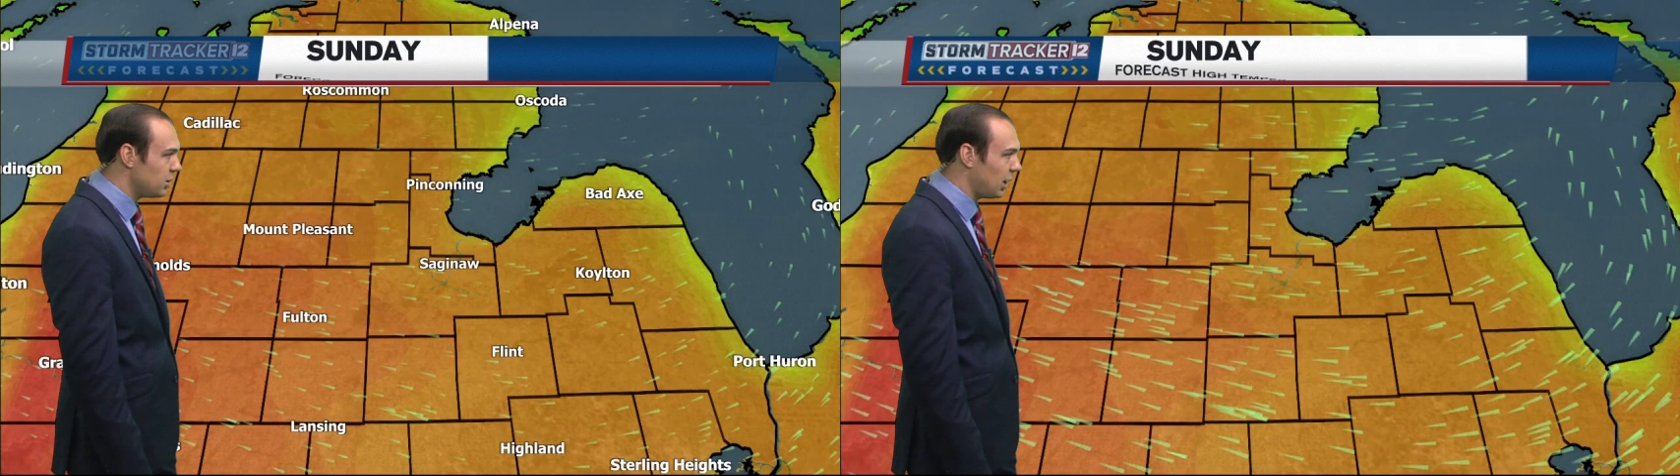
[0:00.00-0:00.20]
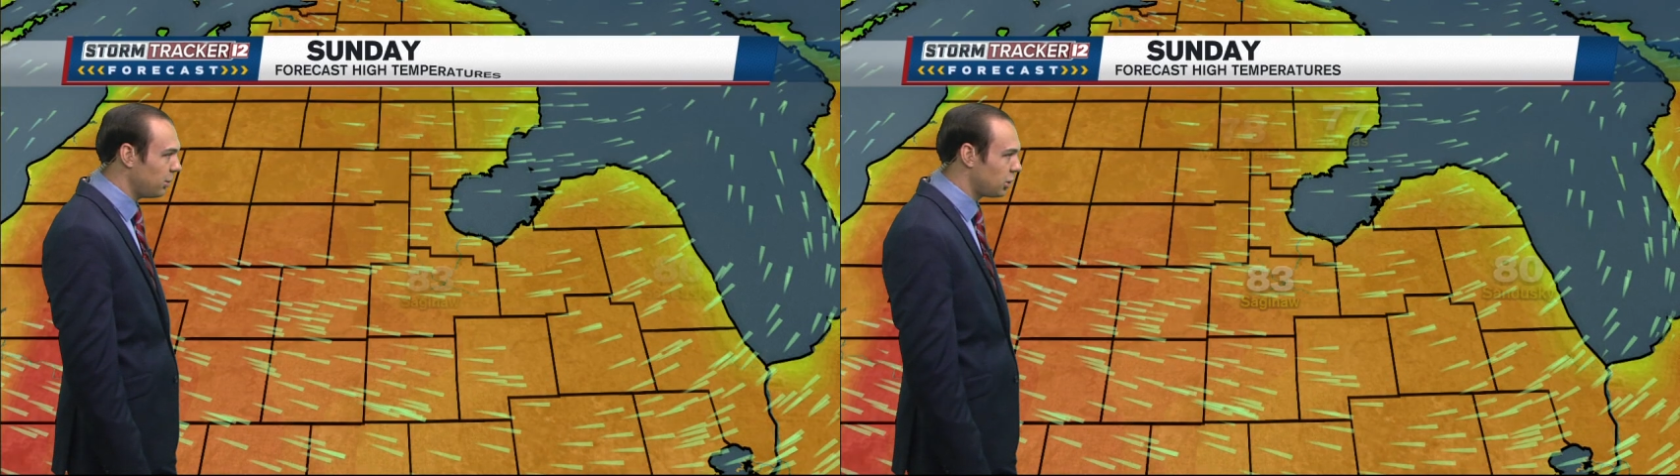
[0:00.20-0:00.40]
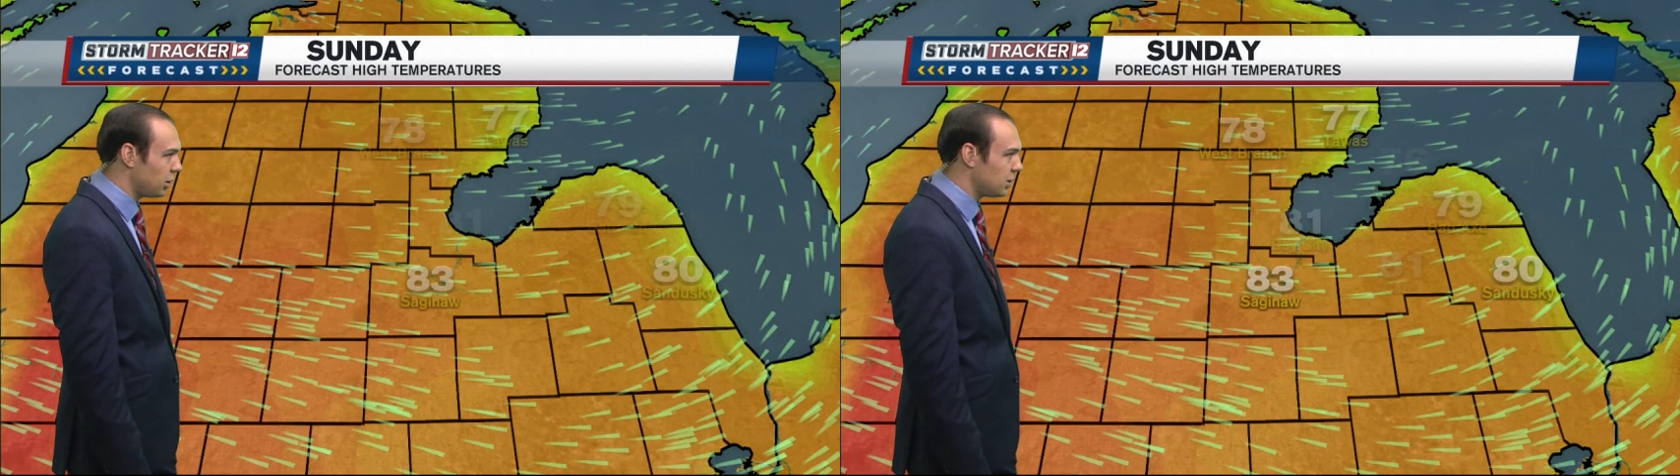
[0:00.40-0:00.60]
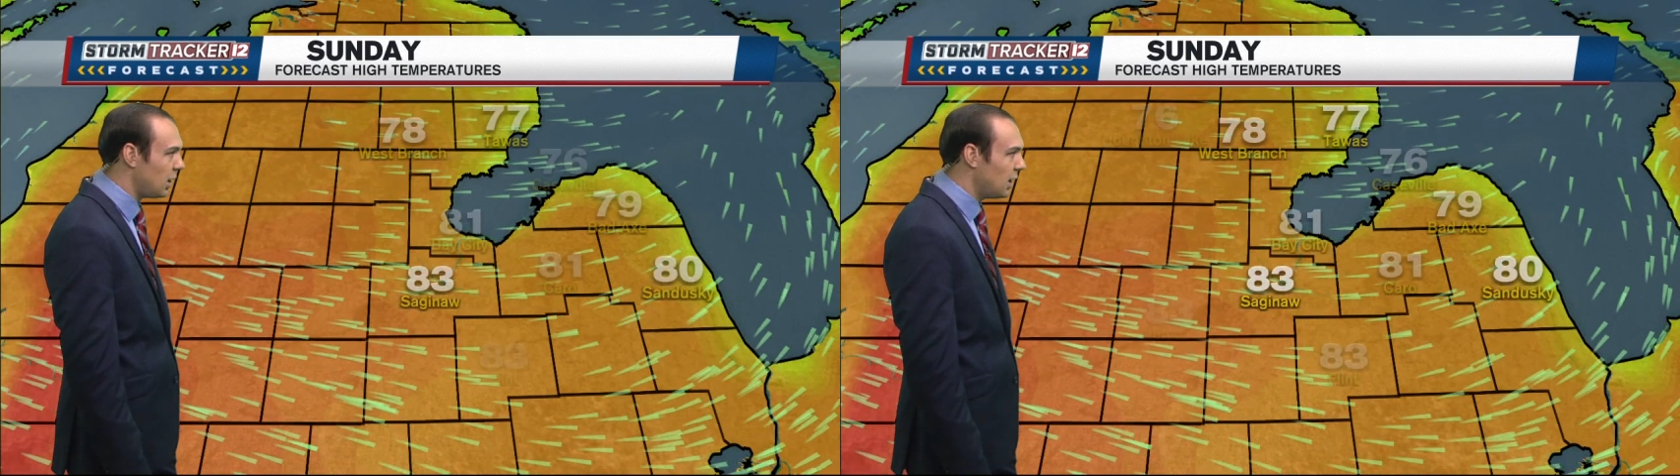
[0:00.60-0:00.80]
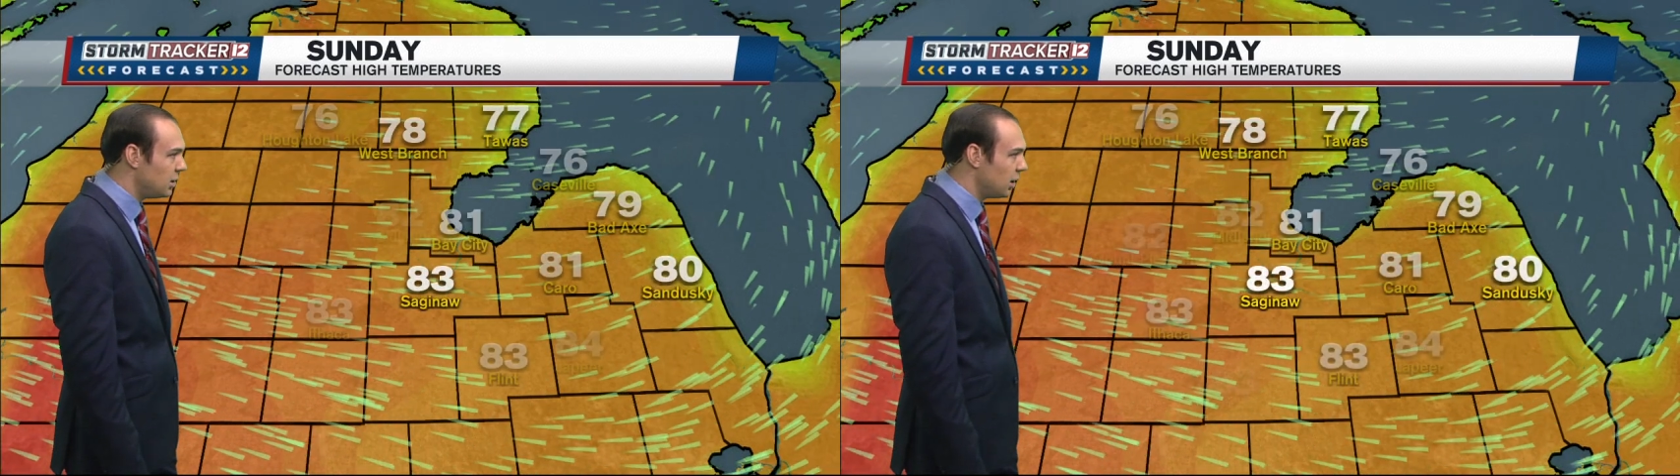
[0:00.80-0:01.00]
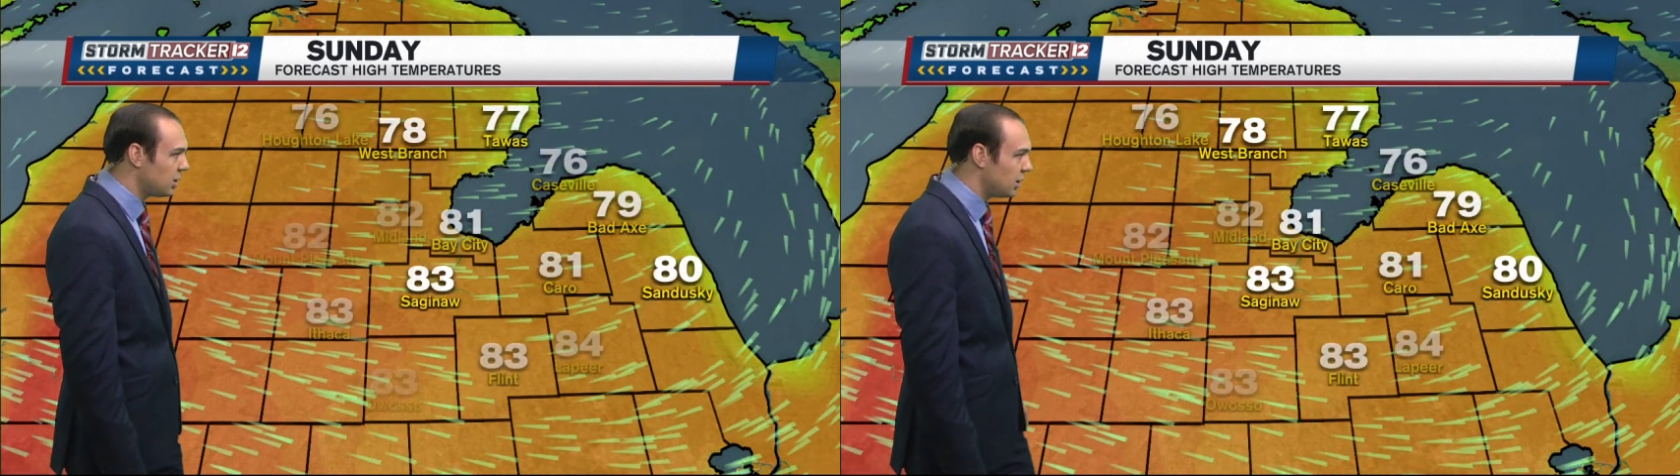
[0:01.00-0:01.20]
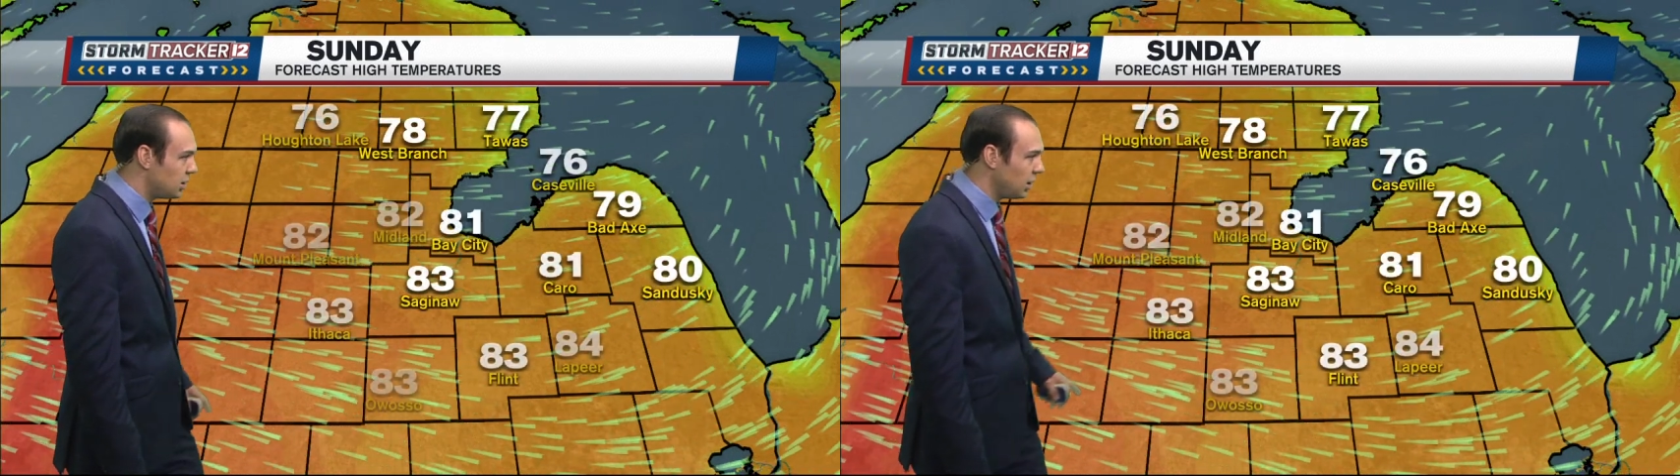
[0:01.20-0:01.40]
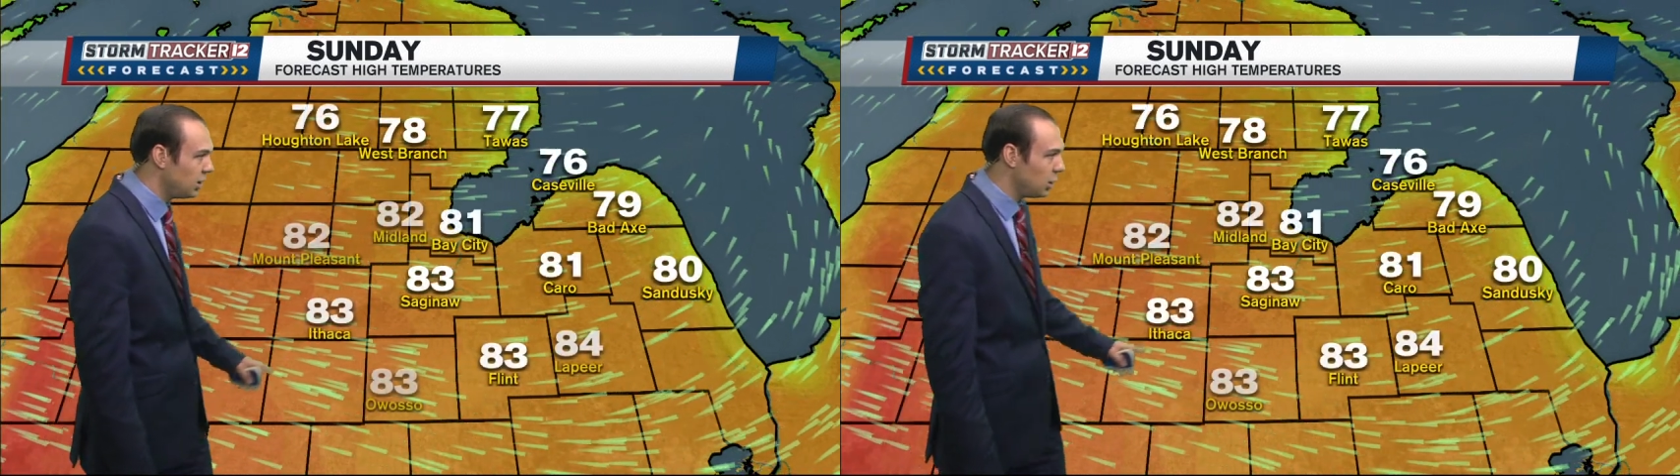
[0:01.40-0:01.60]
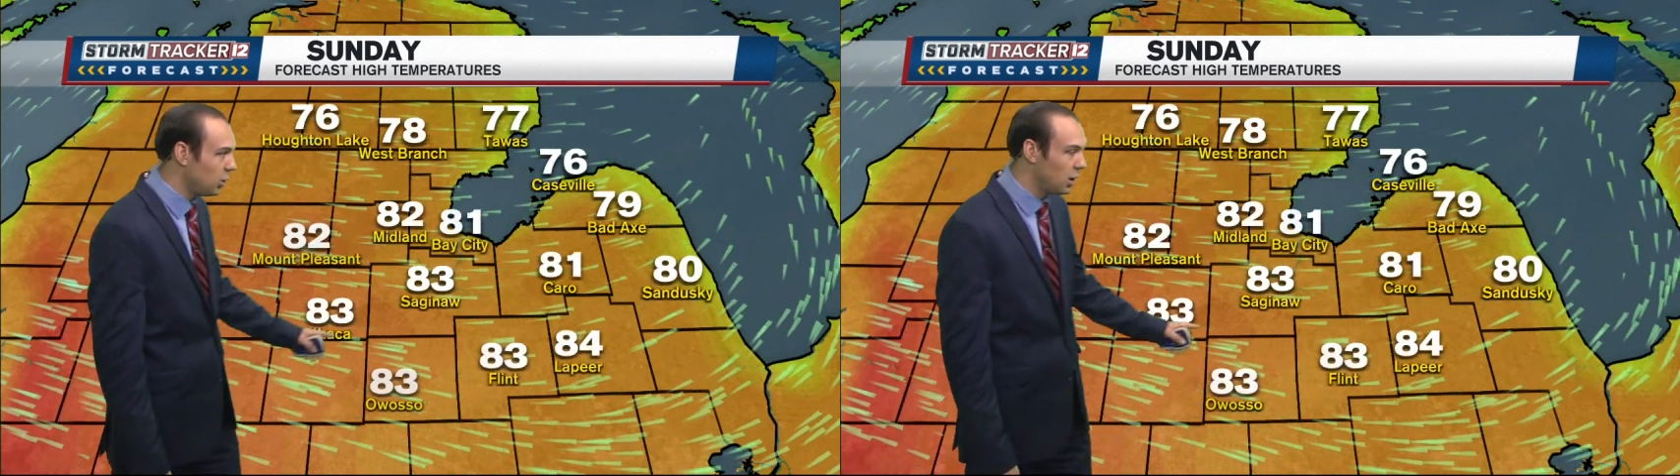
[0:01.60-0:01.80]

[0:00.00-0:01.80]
temperatures does continue.